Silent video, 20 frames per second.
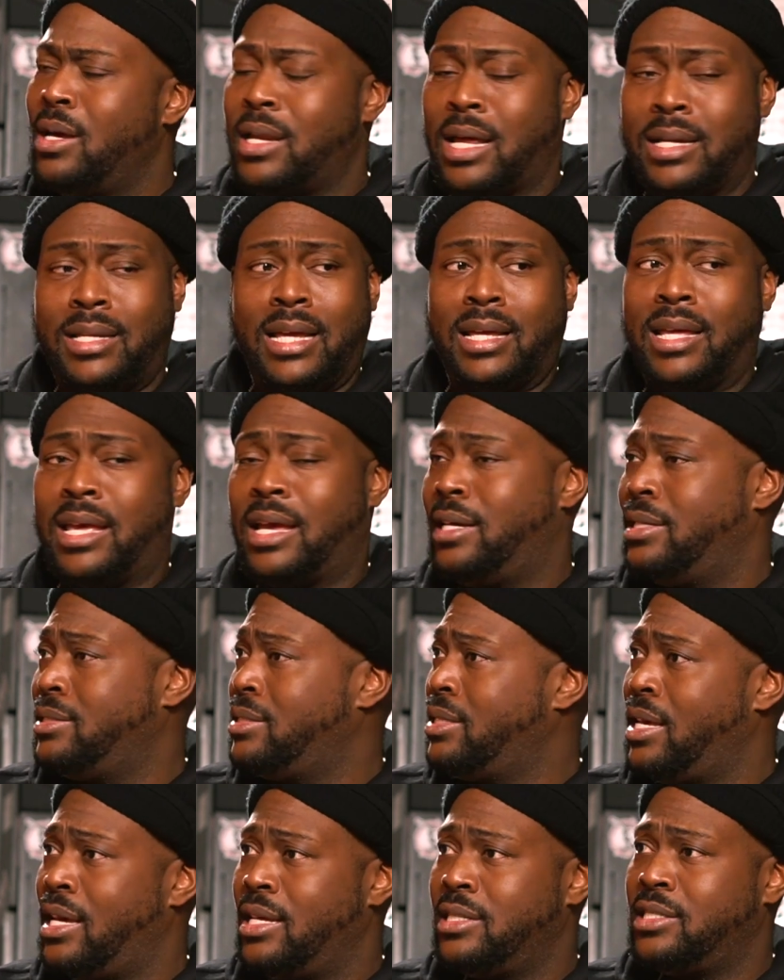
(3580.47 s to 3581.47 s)
that takes care of his
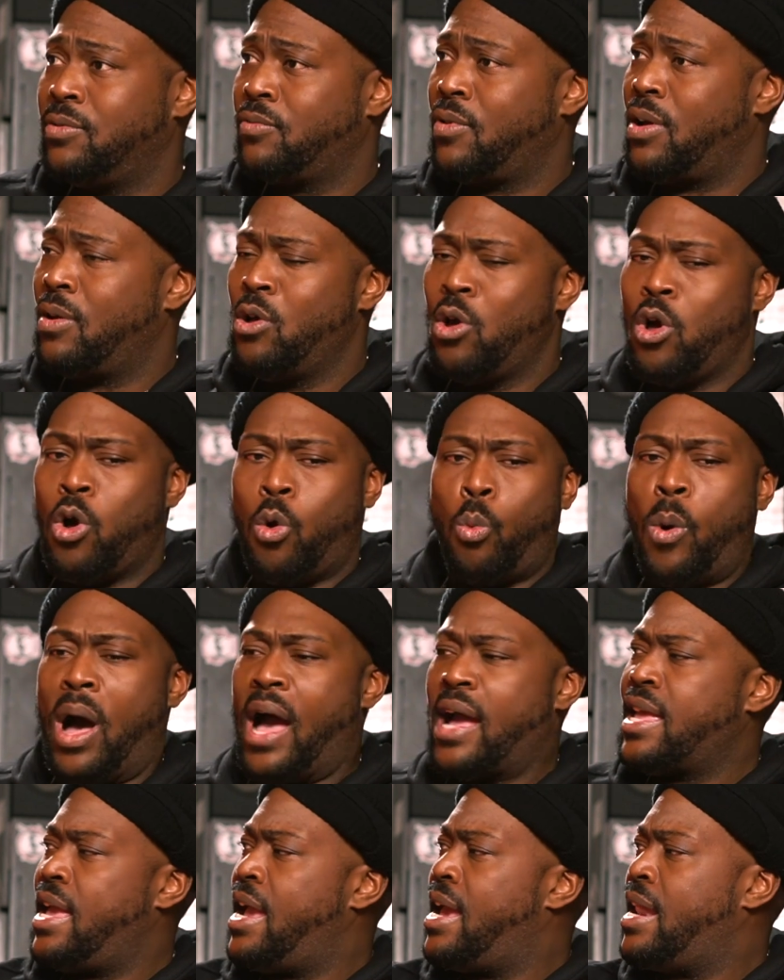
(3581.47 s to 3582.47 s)
kids and great?
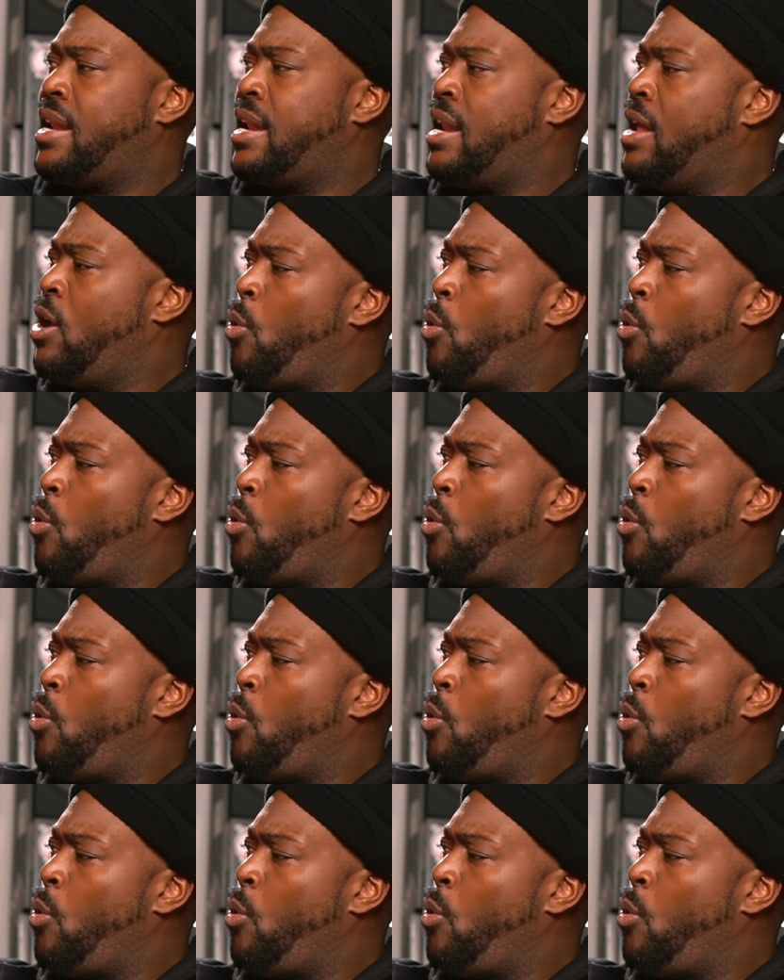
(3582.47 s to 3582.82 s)
Why can't